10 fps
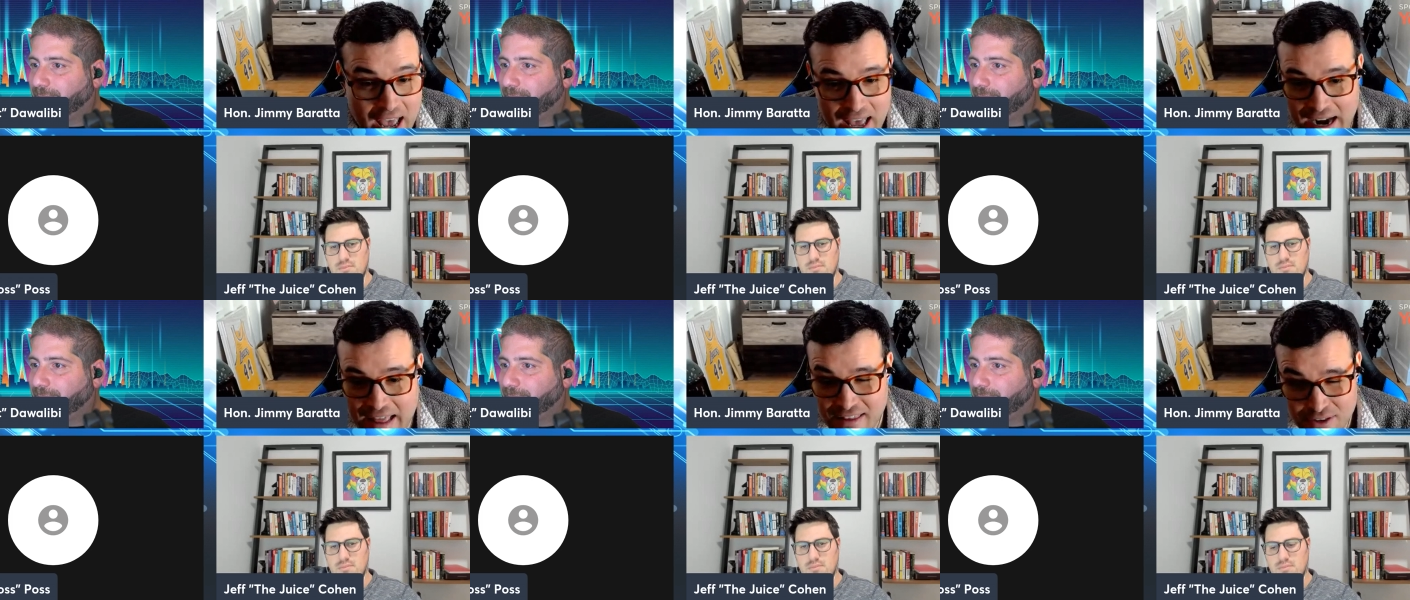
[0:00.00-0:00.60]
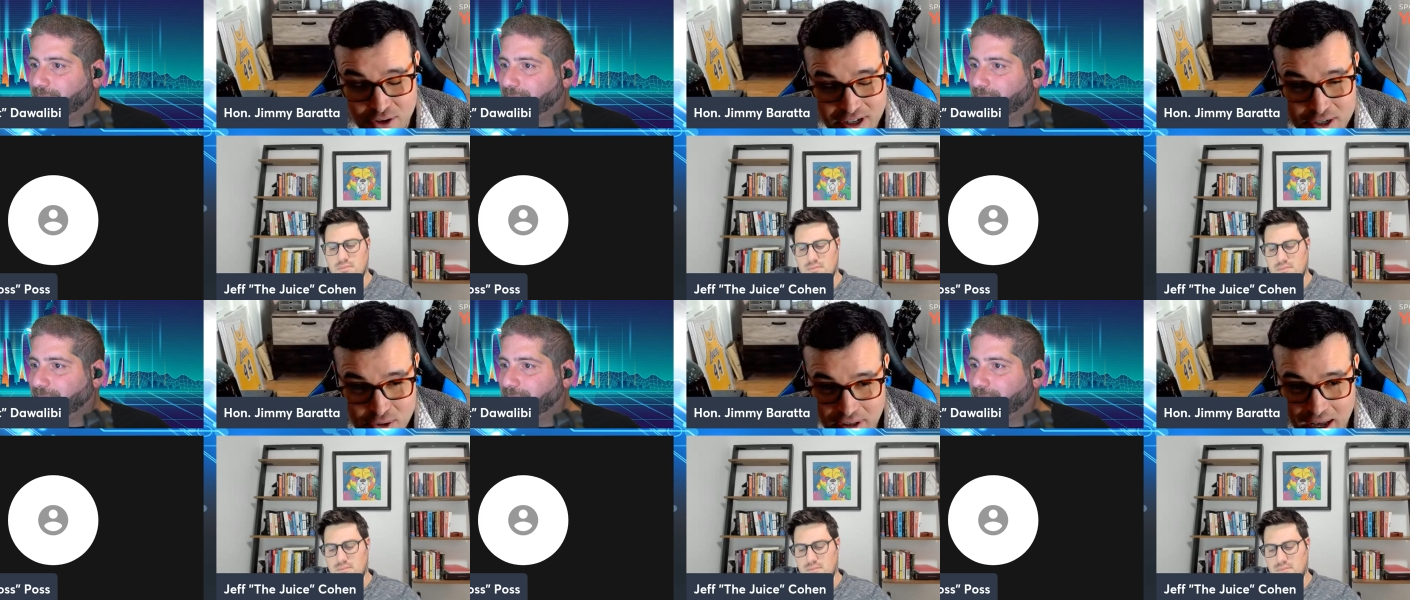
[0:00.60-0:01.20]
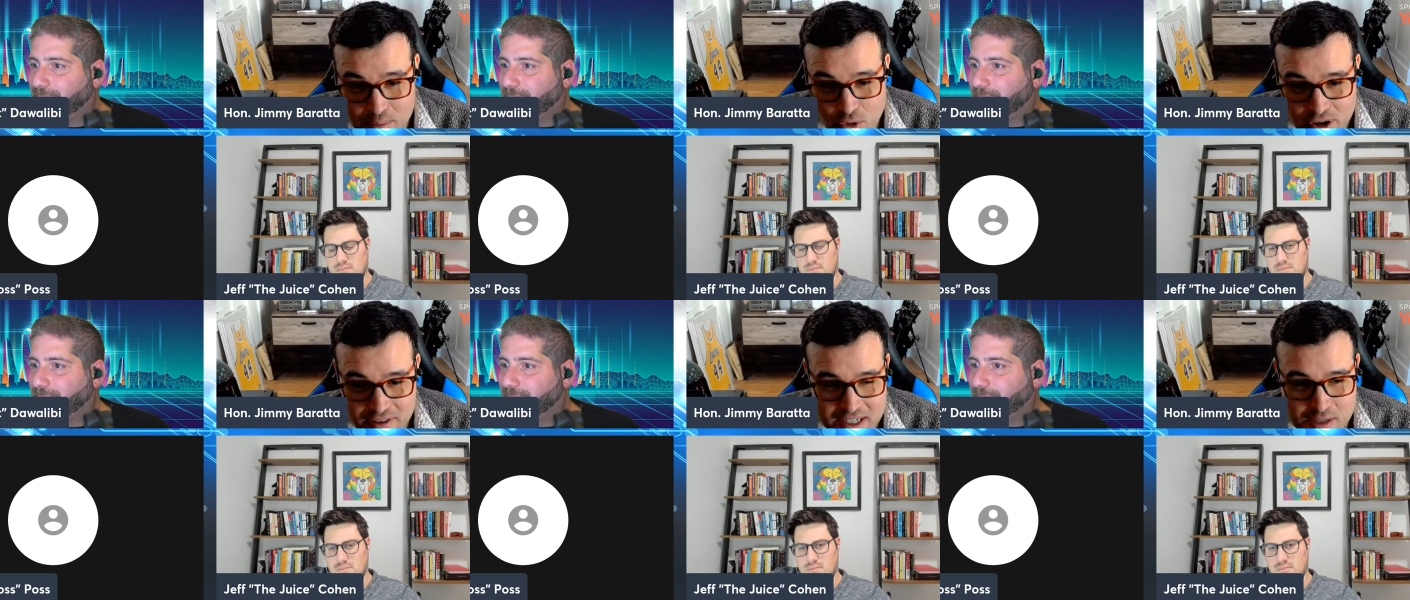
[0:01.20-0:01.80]
Speaker 1: And I think they're going to do a lot
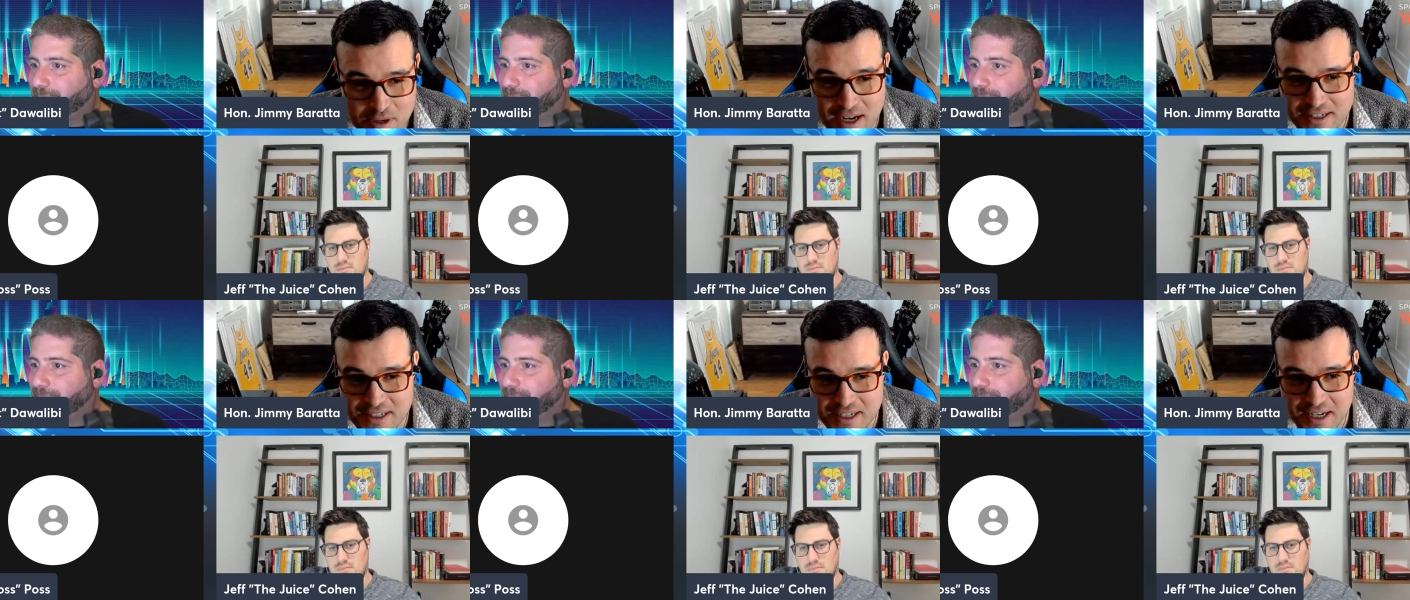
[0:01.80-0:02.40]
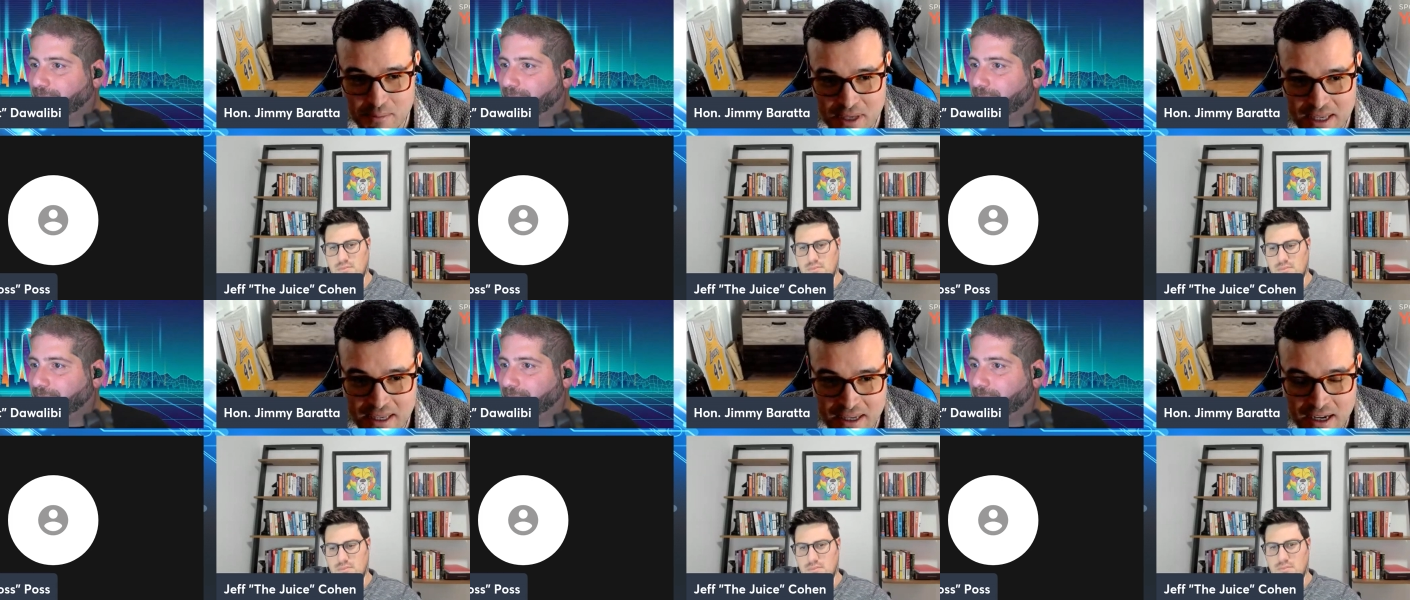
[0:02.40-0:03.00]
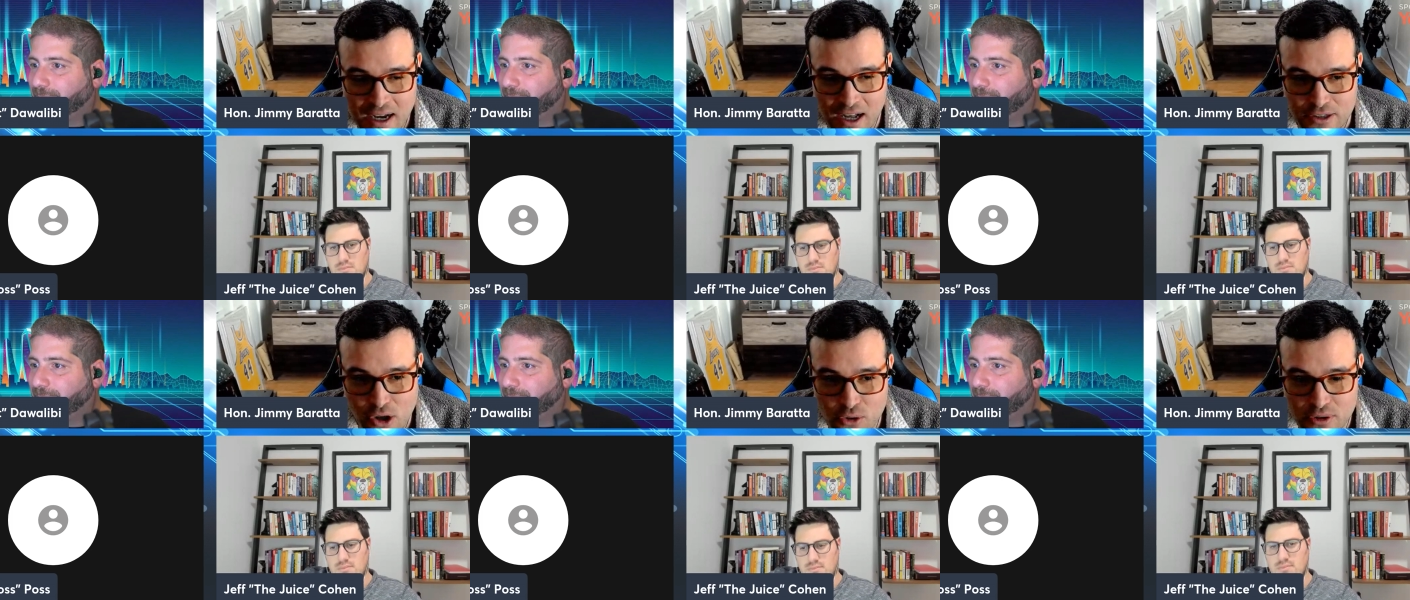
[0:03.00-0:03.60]
more of these because it's going to be a
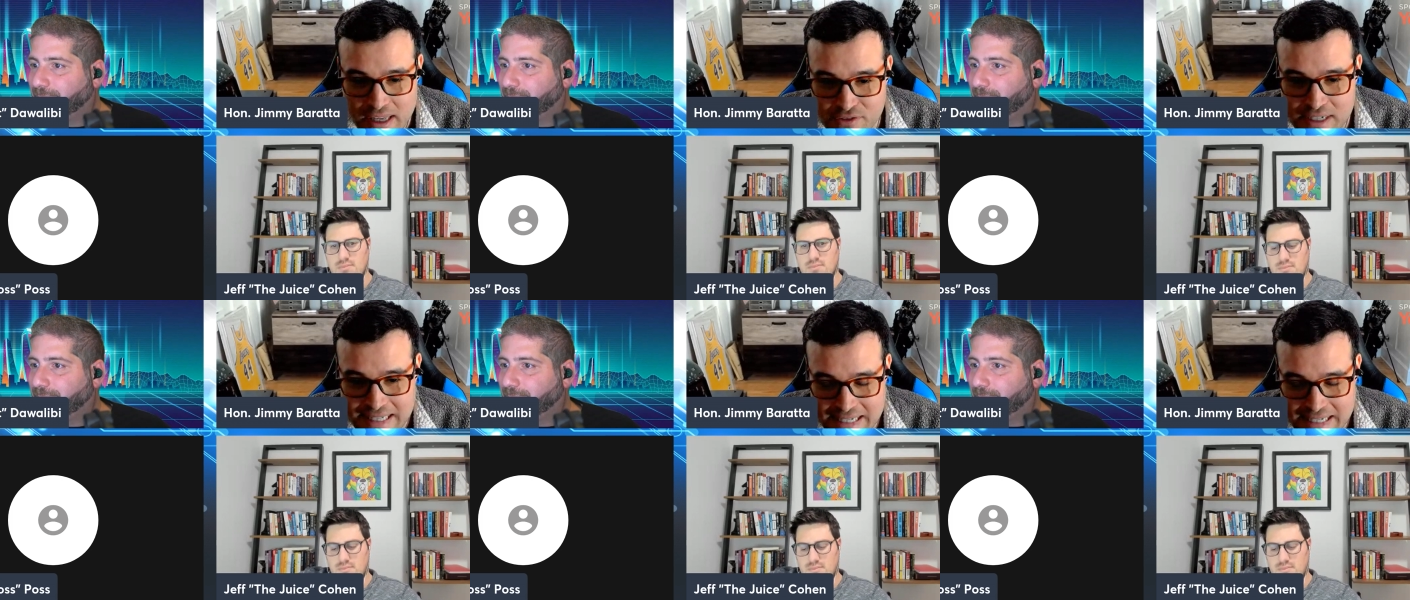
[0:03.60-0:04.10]
low lift,